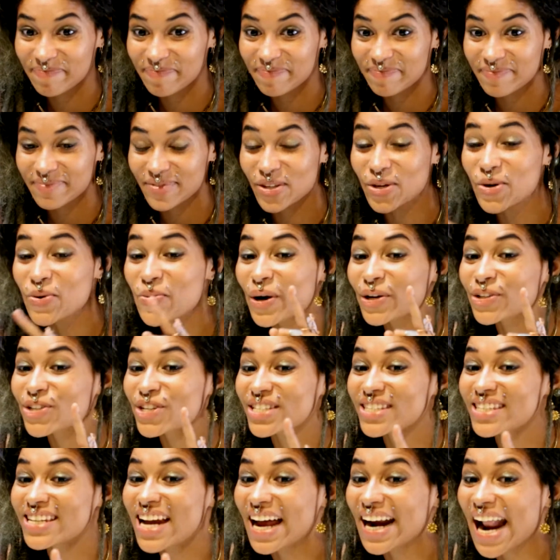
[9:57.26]
You are
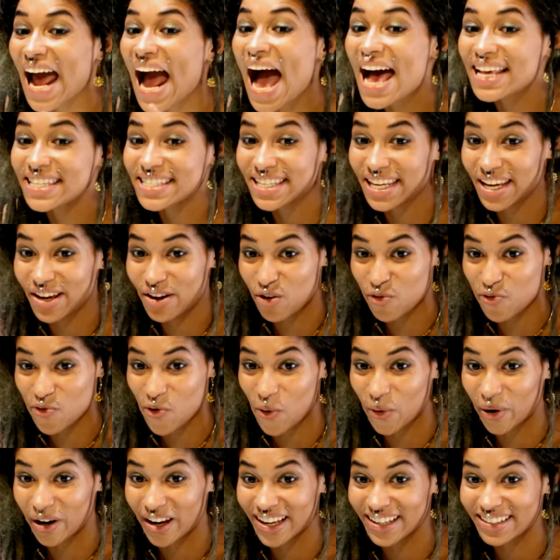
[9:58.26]
just not asking
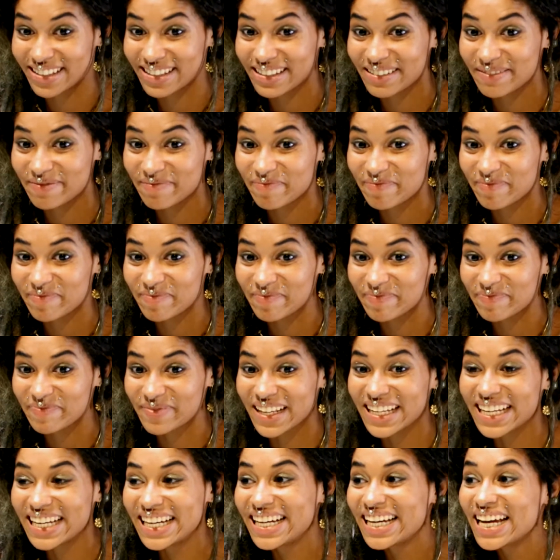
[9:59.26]
for it. Mm.